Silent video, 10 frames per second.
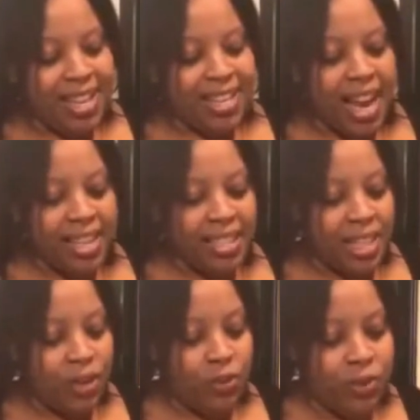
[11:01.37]
nice
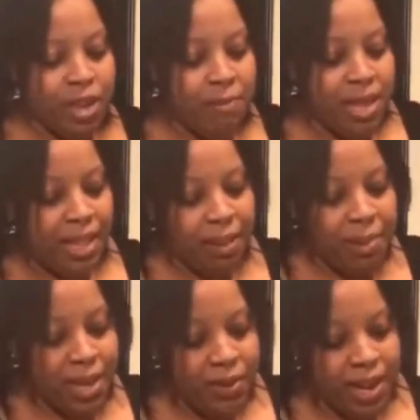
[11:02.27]
and creamy. Let me
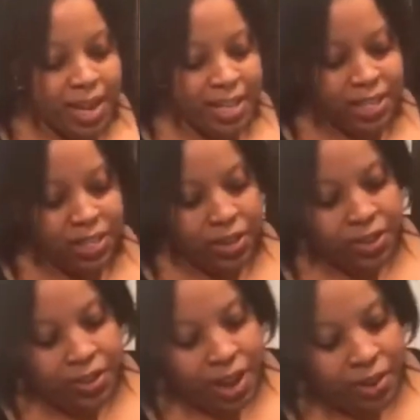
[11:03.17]
go ahead and show
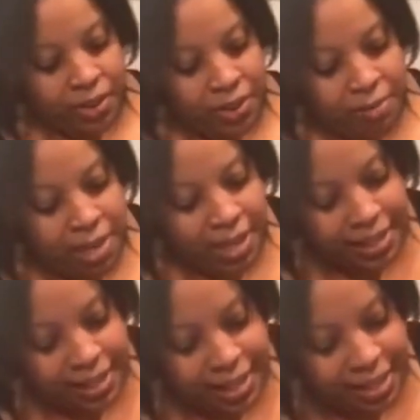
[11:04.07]
you how creamy
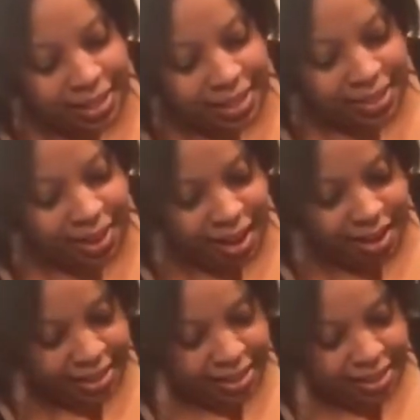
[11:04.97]
this looks, you guys.